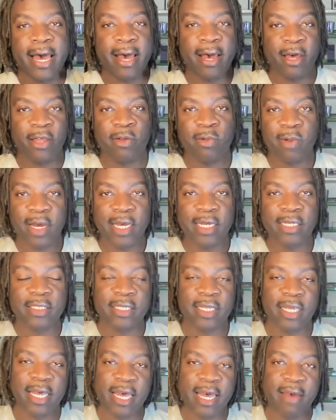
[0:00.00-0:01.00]

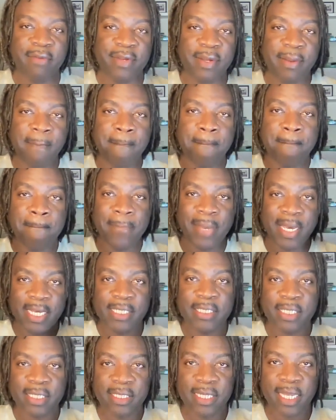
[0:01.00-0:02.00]
Otherwise, have an
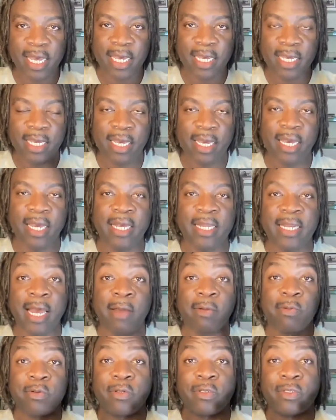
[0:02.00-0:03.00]
amazing day, and I
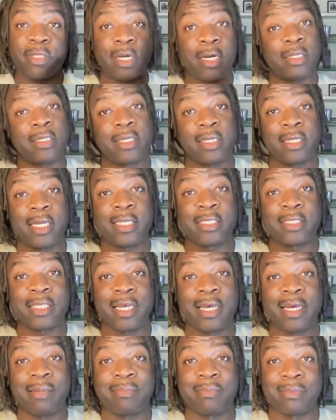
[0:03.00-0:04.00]
will talk to you next
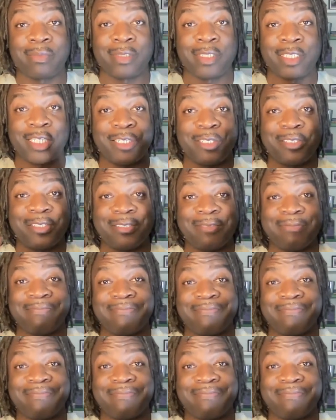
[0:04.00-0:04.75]
time. Cheers.